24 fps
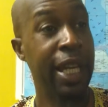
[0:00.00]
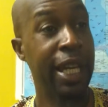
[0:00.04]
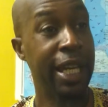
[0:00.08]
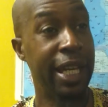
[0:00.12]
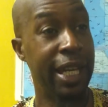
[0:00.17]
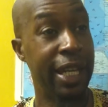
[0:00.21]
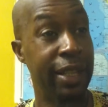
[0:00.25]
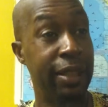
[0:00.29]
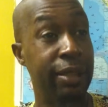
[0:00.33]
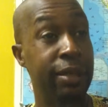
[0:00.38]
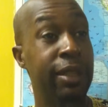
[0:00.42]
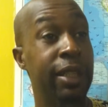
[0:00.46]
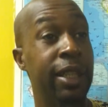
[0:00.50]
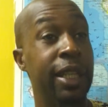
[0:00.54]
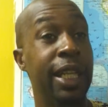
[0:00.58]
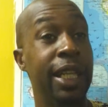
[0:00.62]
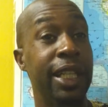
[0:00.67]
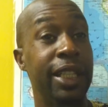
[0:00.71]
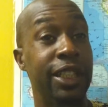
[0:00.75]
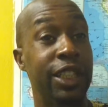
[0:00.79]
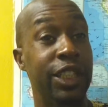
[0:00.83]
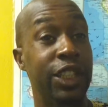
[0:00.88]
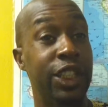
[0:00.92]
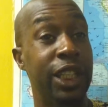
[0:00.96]
And
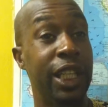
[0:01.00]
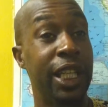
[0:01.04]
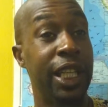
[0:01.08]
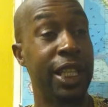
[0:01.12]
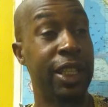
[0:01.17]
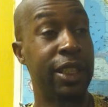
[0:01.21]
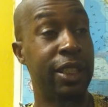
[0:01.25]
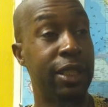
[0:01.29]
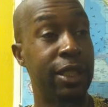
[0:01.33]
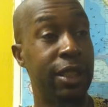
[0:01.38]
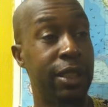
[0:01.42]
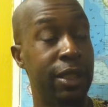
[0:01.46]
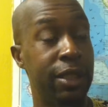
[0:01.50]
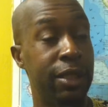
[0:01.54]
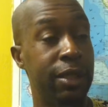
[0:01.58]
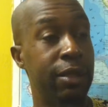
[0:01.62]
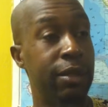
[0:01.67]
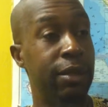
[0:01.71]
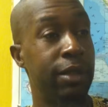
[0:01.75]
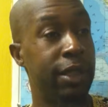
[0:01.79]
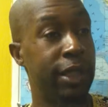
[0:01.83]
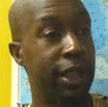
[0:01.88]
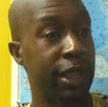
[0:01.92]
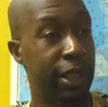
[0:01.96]
it's a chance to
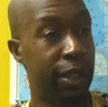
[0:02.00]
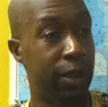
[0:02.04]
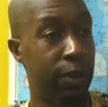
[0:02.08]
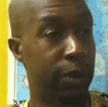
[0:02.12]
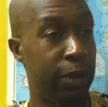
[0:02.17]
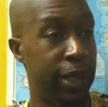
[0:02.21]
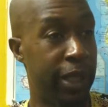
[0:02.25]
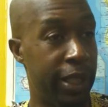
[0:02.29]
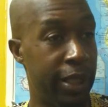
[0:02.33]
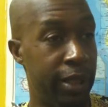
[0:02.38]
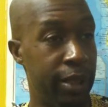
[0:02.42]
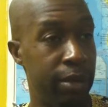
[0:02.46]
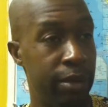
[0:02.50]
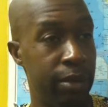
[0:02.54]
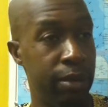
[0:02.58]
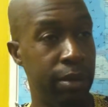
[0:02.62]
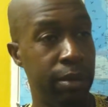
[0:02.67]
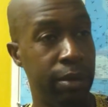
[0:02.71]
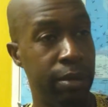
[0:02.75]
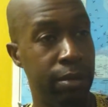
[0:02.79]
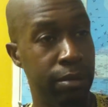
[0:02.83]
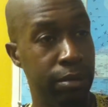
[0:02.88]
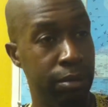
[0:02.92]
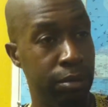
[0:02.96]
deal with
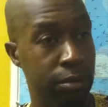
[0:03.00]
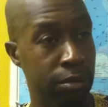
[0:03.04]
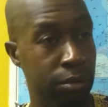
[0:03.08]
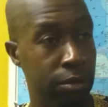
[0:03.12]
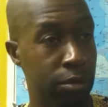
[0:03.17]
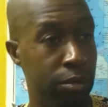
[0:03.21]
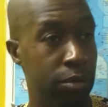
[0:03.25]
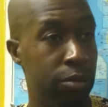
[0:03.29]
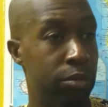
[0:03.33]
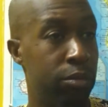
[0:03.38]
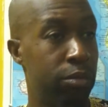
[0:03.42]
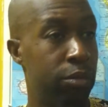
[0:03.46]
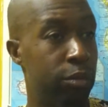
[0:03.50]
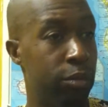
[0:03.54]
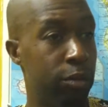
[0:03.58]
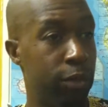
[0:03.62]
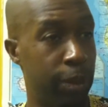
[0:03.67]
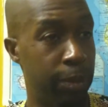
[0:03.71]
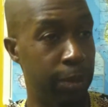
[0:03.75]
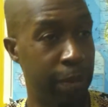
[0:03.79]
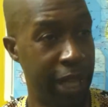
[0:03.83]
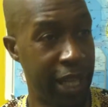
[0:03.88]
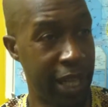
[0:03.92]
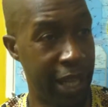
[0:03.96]

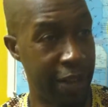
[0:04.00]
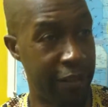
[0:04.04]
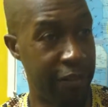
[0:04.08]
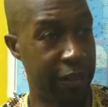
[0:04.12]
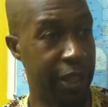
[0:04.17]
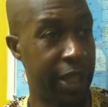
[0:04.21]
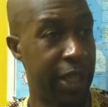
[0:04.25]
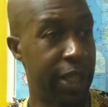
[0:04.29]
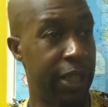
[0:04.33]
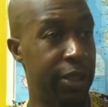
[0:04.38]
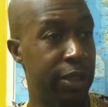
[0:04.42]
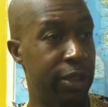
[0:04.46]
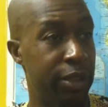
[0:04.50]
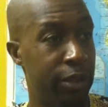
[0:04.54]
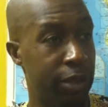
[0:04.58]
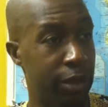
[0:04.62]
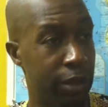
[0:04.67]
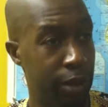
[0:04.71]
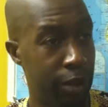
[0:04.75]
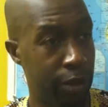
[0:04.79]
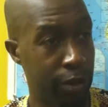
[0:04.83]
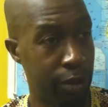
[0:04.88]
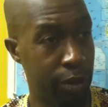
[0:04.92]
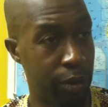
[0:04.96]
the Pan-Africanist
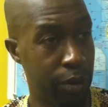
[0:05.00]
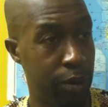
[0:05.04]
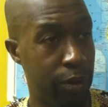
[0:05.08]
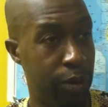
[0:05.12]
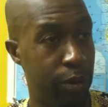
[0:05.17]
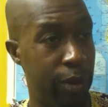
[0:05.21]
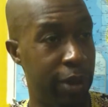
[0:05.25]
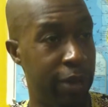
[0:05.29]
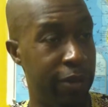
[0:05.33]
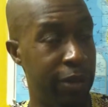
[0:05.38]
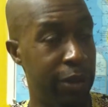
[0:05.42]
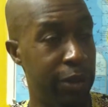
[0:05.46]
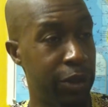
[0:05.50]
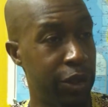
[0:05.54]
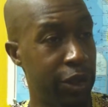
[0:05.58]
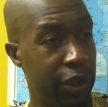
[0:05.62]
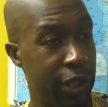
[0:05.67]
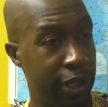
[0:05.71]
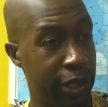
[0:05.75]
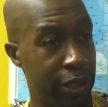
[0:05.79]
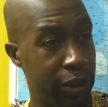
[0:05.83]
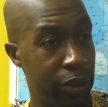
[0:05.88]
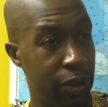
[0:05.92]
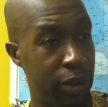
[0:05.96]

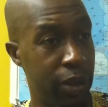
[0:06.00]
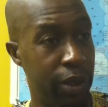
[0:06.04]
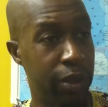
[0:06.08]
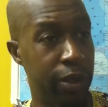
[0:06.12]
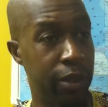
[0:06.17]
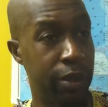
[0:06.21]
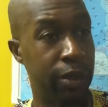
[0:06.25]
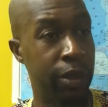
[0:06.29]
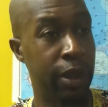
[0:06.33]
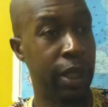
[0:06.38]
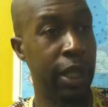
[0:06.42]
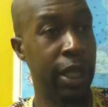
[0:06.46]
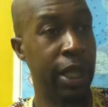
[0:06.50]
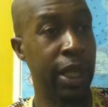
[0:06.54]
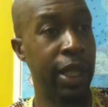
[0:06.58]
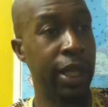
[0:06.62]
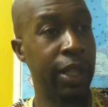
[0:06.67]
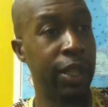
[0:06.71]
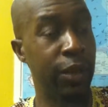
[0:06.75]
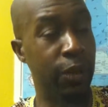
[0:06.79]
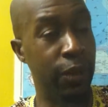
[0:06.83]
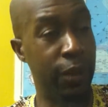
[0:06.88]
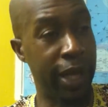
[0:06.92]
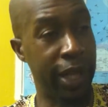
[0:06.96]
revolutionary struggle
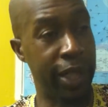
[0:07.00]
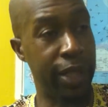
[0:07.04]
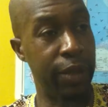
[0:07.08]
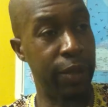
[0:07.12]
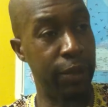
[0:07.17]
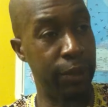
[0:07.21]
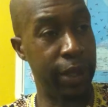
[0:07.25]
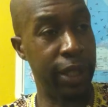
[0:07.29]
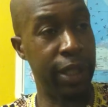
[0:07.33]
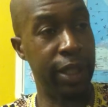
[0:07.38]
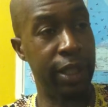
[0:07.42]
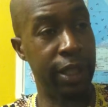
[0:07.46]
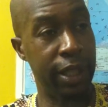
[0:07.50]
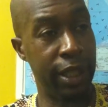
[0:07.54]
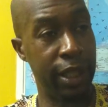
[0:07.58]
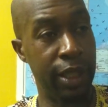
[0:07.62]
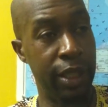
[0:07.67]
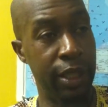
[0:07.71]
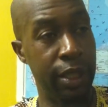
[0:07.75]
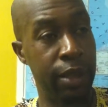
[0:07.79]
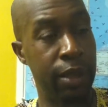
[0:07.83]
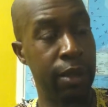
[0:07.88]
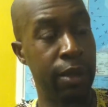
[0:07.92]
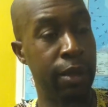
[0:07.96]
directly with
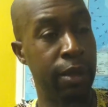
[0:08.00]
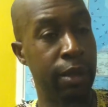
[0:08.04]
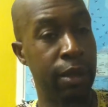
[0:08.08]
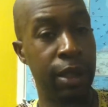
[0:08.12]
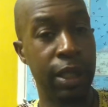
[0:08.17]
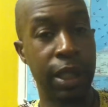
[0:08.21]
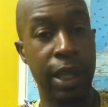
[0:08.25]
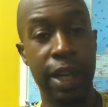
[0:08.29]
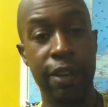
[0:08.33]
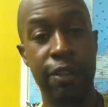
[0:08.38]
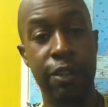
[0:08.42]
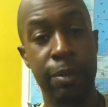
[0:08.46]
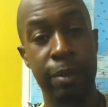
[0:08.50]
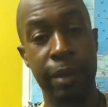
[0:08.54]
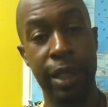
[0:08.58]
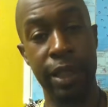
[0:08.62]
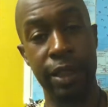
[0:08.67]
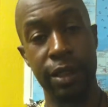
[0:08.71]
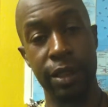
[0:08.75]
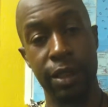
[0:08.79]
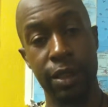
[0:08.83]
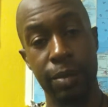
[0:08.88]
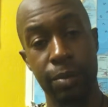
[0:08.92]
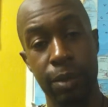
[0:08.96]
the
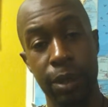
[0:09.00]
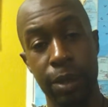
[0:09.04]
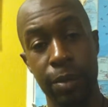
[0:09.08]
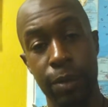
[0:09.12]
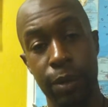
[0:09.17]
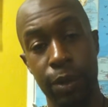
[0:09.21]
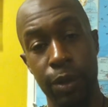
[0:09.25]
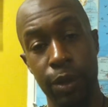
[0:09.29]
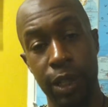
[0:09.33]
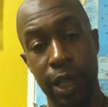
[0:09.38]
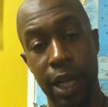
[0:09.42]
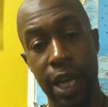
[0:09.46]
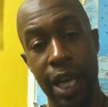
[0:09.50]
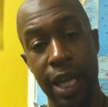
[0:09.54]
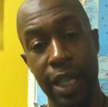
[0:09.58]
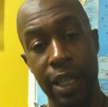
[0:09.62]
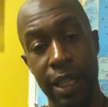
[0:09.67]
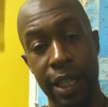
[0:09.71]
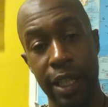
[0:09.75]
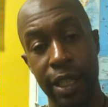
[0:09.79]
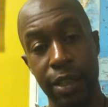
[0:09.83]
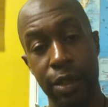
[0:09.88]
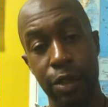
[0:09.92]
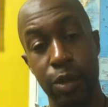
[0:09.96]
governments and people on the
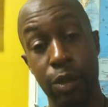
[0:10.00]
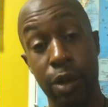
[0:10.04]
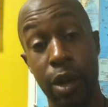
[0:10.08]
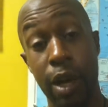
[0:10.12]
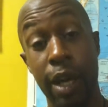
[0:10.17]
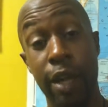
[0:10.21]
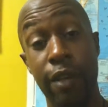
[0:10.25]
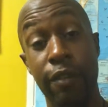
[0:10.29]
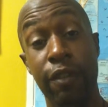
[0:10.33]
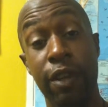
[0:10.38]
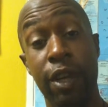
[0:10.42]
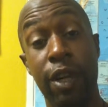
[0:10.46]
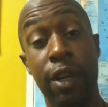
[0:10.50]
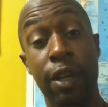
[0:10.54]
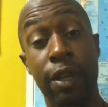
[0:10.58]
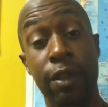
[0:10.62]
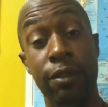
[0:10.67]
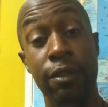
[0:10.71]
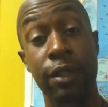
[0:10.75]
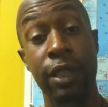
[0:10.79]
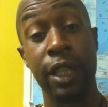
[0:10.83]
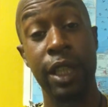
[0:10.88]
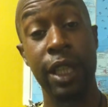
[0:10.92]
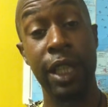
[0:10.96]
continent who are
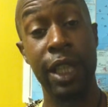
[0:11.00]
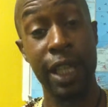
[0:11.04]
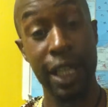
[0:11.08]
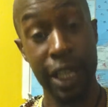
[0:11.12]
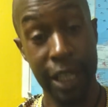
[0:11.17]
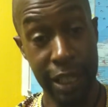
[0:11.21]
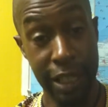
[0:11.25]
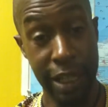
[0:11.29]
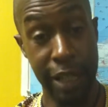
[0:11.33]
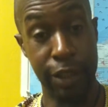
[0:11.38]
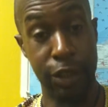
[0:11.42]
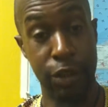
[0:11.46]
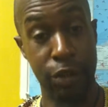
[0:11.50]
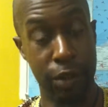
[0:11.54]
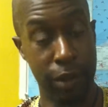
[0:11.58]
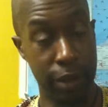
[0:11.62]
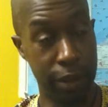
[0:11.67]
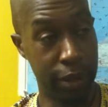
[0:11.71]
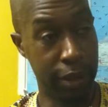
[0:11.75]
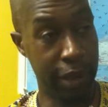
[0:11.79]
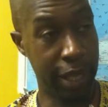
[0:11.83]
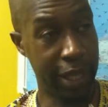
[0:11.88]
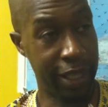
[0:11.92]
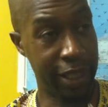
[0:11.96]
involved in that
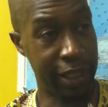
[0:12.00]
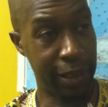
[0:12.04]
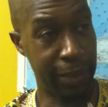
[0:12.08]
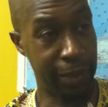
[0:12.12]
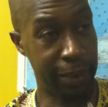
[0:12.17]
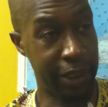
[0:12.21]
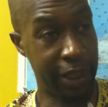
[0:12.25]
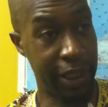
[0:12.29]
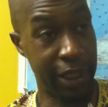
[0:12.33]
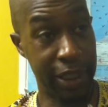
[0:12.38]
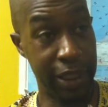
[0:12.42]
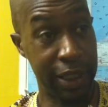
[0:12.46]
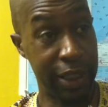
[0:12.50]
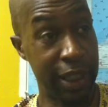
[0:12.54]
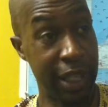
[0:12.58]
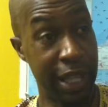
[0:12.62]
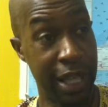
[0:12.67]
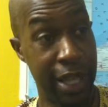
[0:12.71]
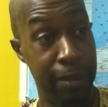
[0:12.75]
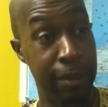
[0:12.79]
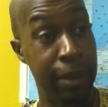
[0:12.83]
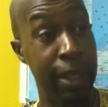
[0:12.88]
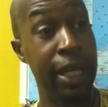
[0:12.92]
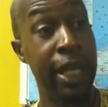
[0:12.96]
struggle at this particular
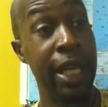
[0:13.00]
time.